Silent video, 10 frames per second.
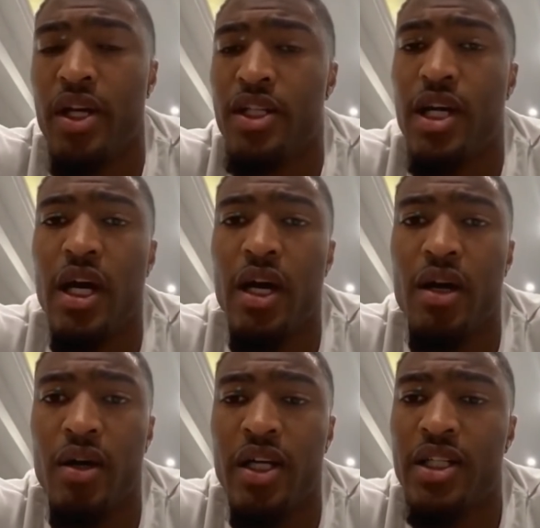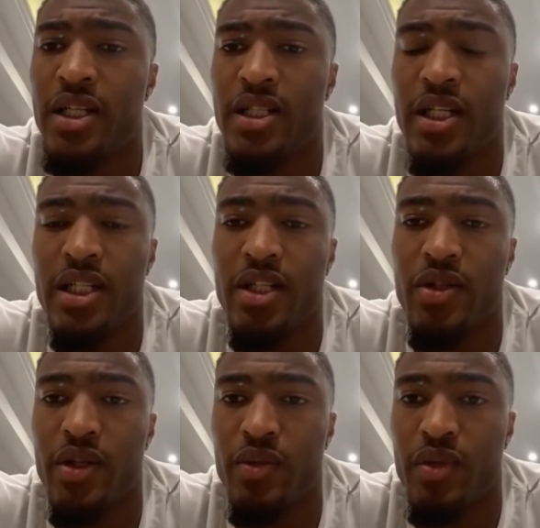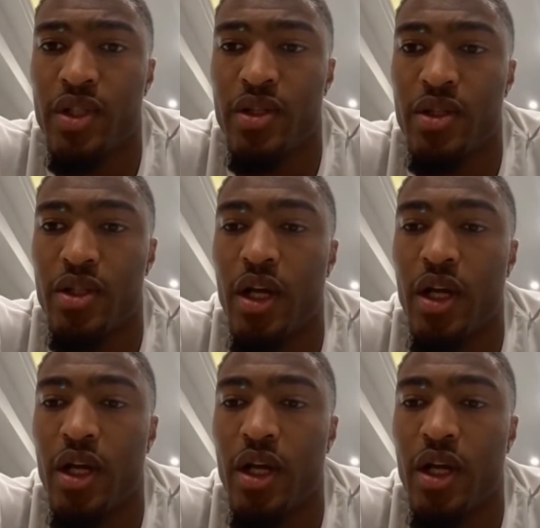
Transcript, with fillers: So it just was